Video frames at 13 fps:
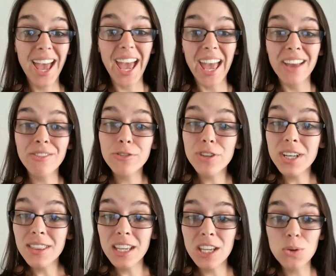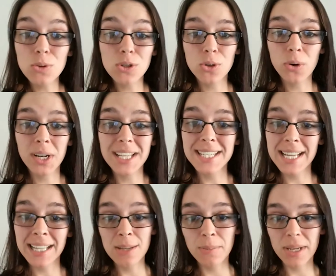Everything you do on a
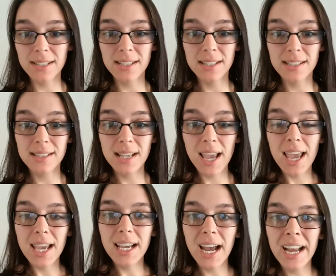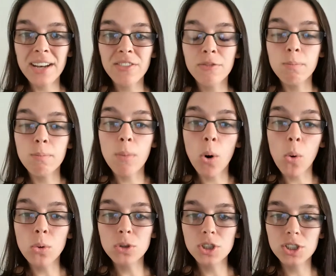daily basis kind of
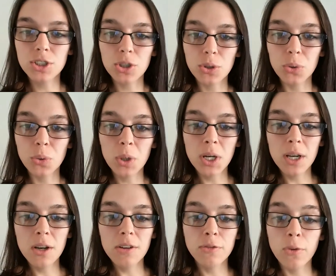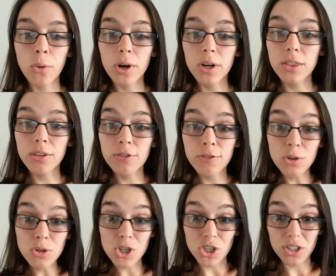molds you for the
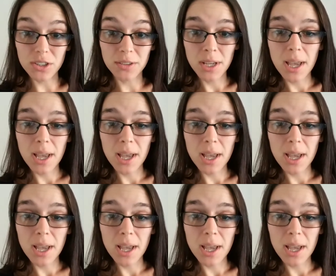future.